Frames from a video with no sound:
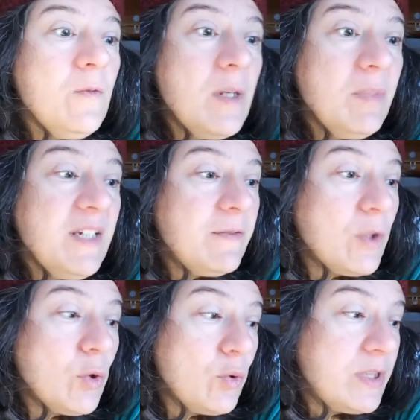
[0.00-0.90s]
Family
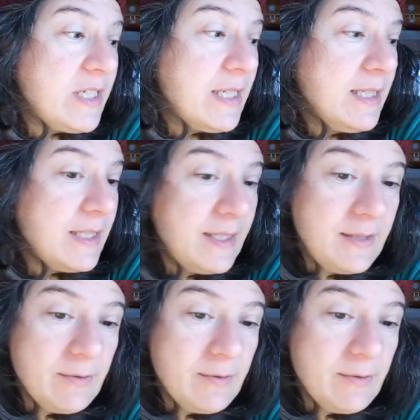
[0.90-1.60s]
feuds, yes.